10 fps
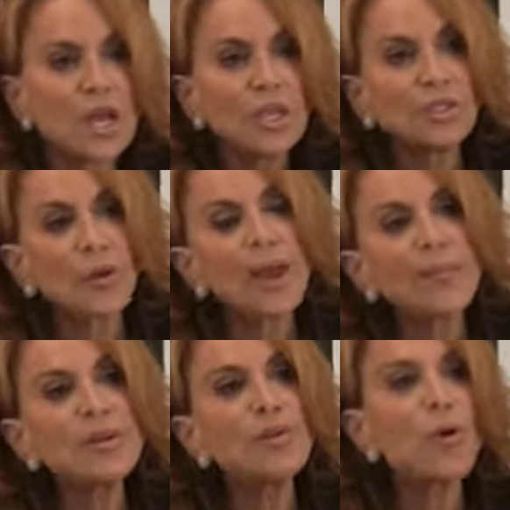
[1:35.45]
So I am
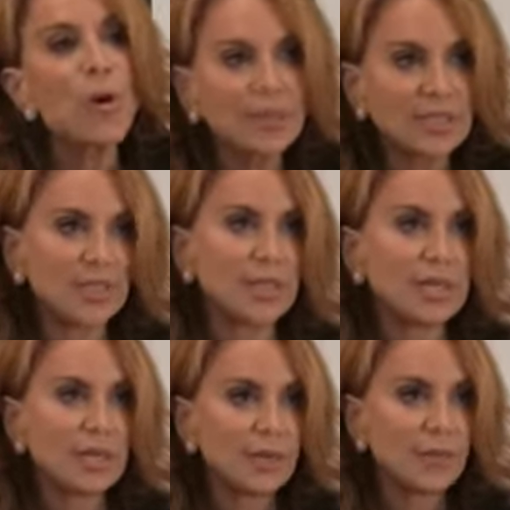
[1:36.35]

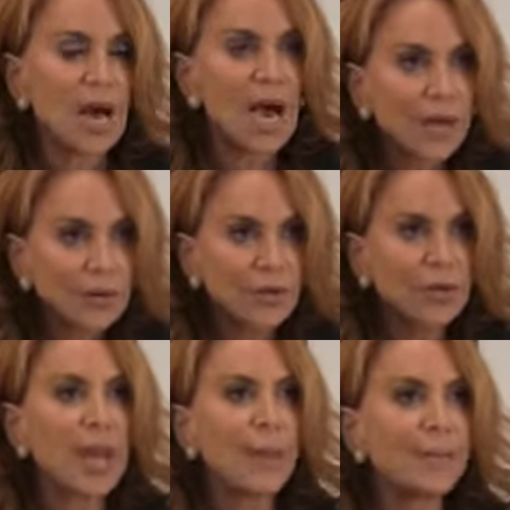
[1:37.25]
enormously
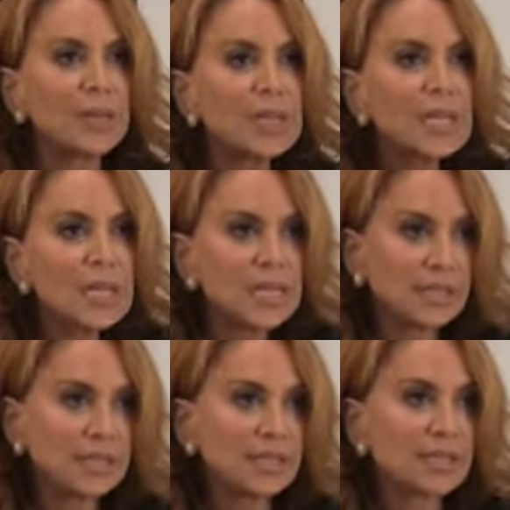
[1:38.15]
honored and
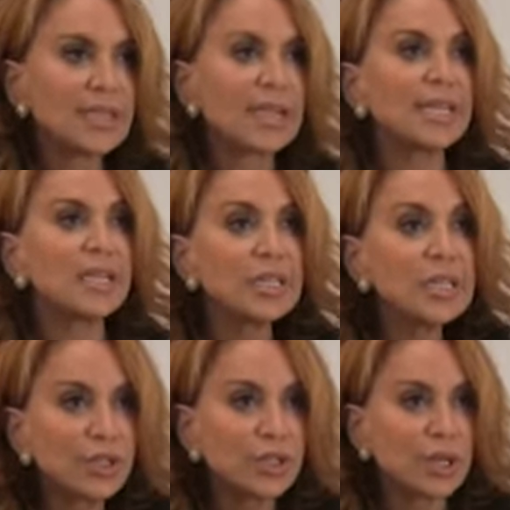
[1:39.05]
pleased that their
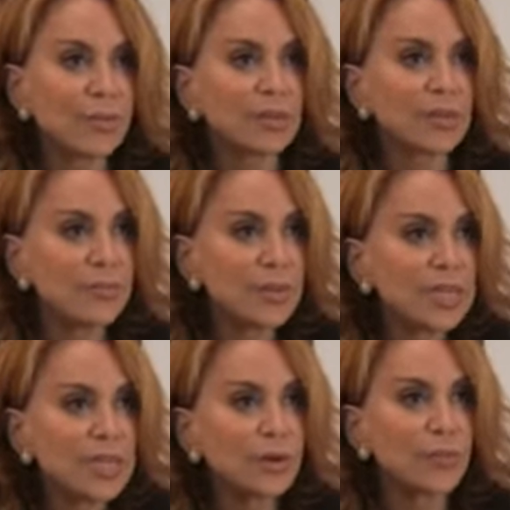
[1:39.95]
leadership could be
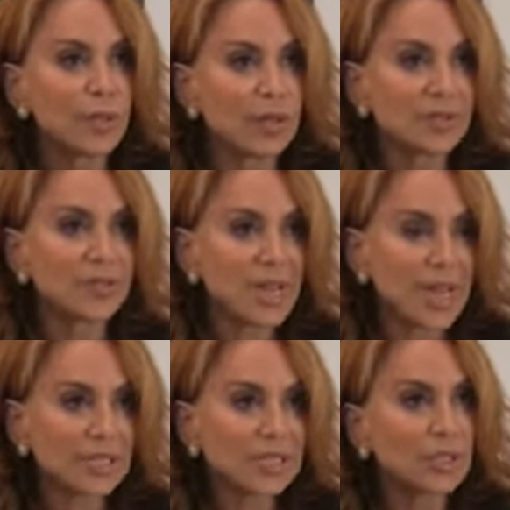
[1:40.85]
here with us
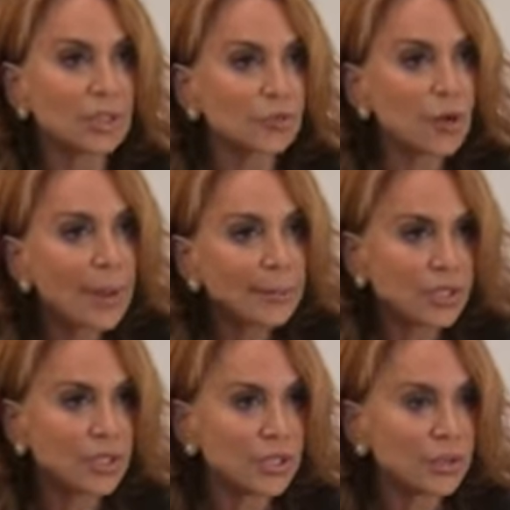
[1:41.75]
today to describe
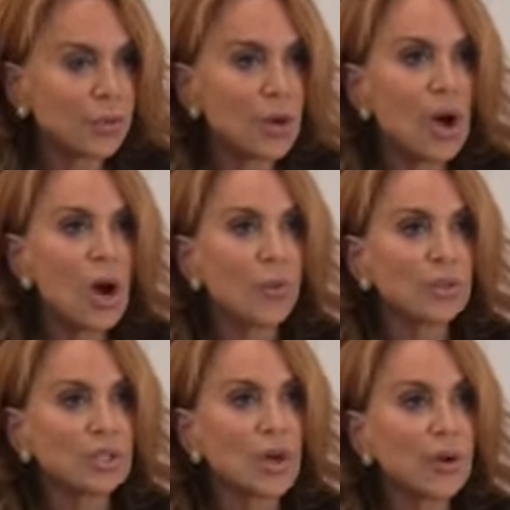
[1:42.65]
to you
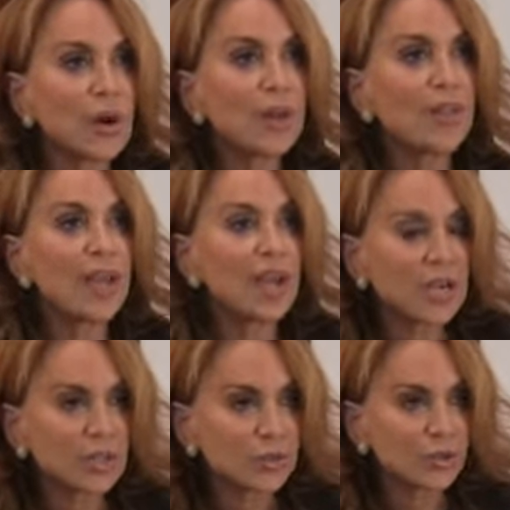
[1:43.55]
what's going on in their
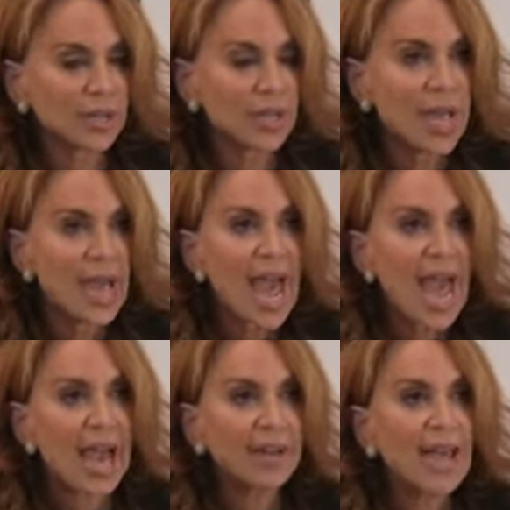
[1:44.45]
country
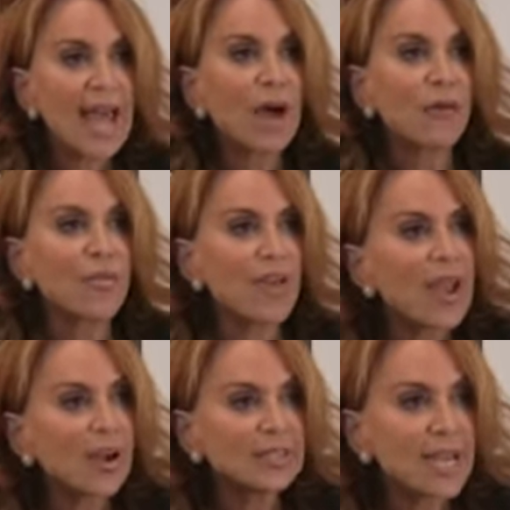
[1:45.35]
and how
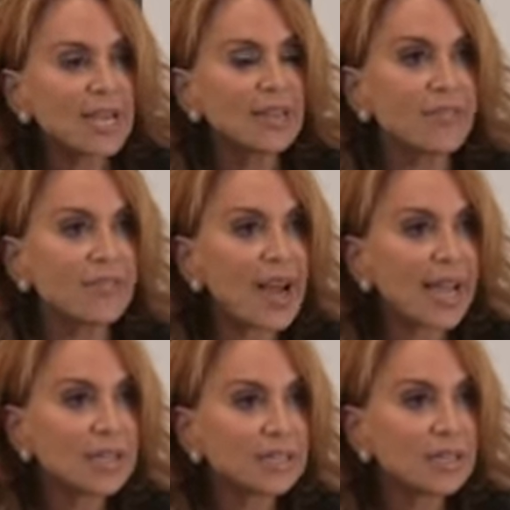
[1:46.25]
they are taking the
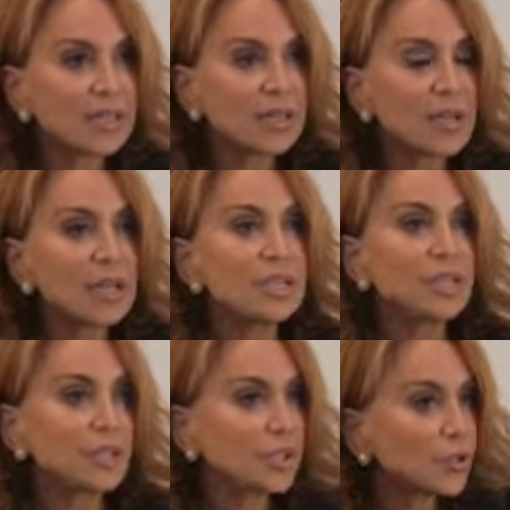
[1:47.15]
fight
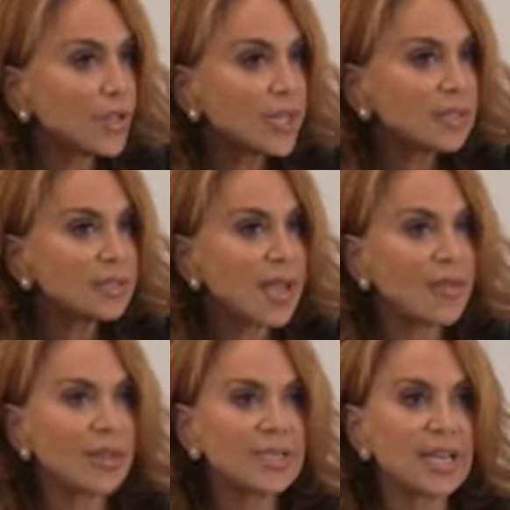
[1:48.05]
to the streets
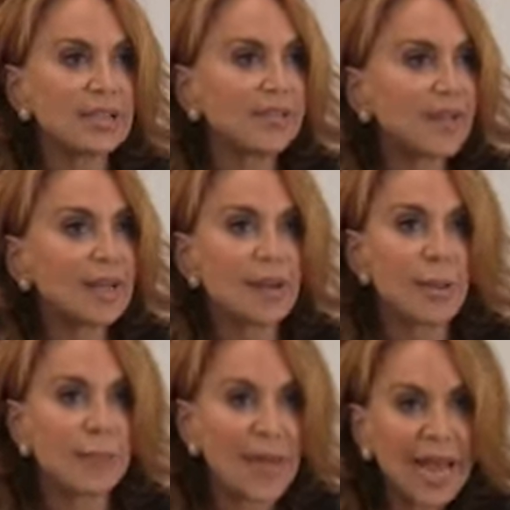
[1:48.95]
and they're taking the fight
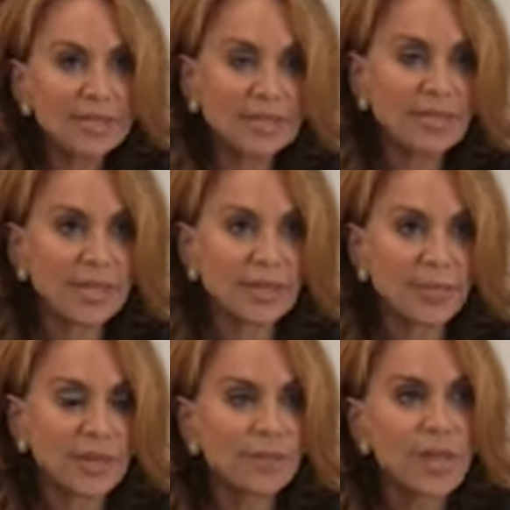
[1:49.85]
back to the
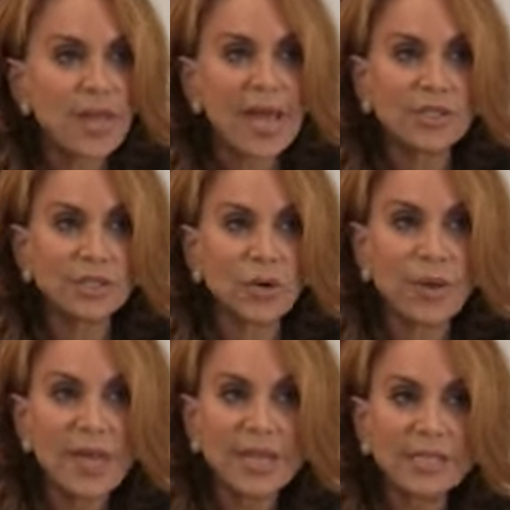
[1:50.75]
enemy. And so
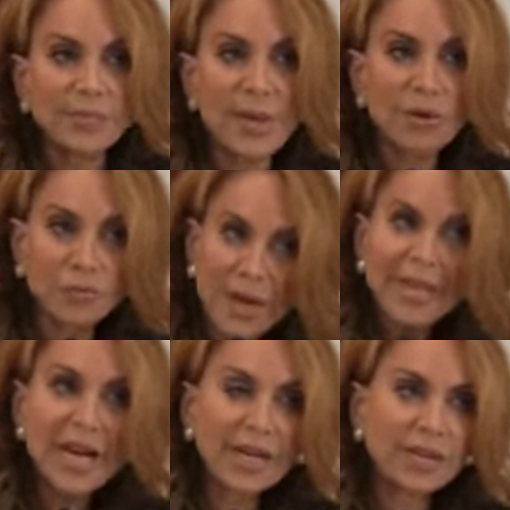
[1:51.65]
it is my
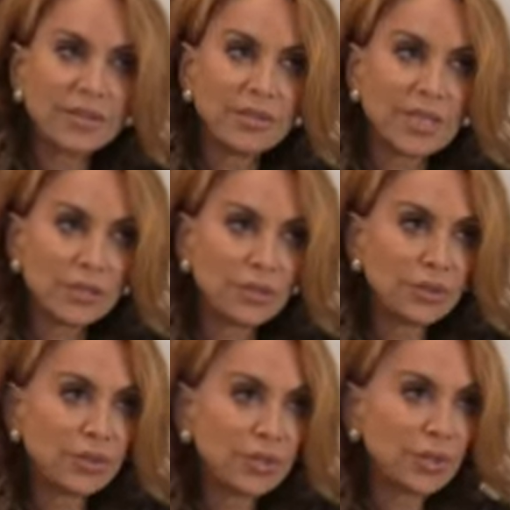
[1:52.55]
great honor to
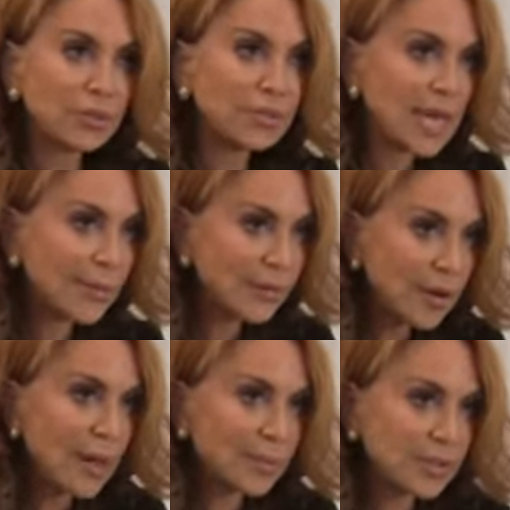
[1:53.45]
introduce to you Tommy
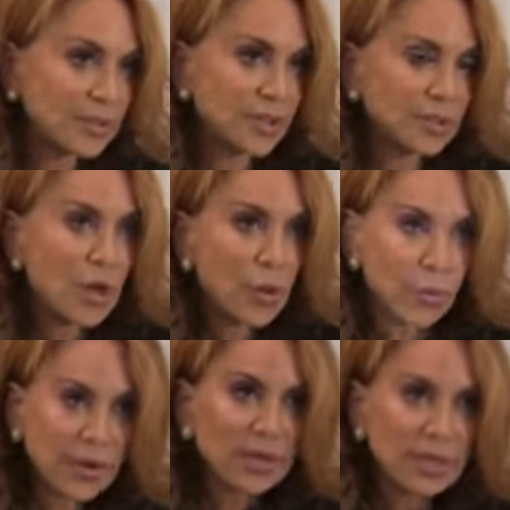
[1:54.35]
Robinson,
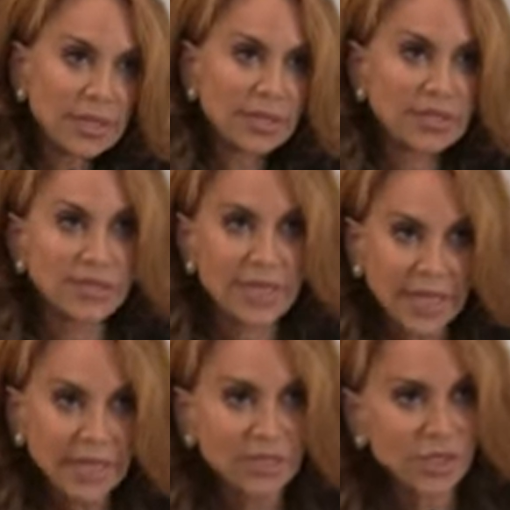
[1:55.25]
one of the leaders of the
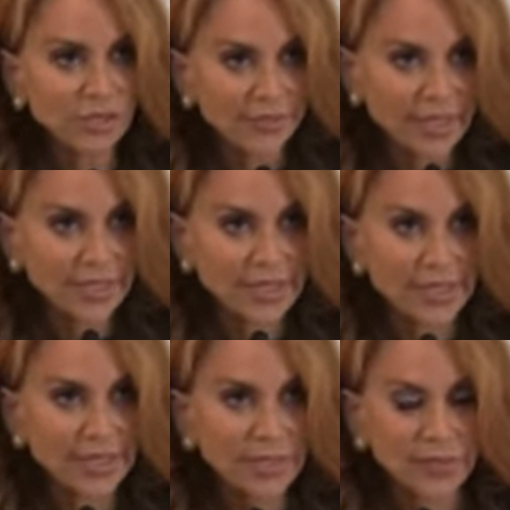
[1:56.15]
English Defense
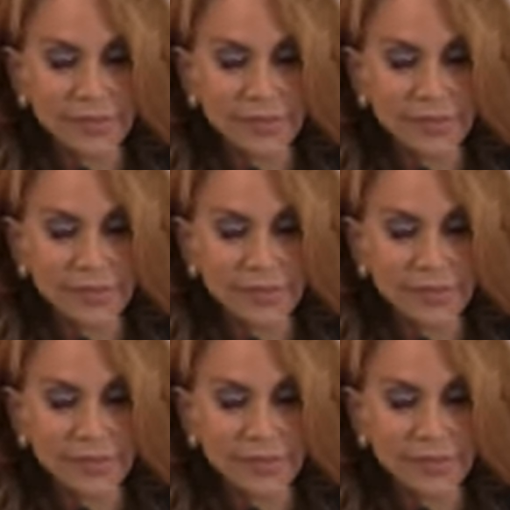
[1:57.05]
League.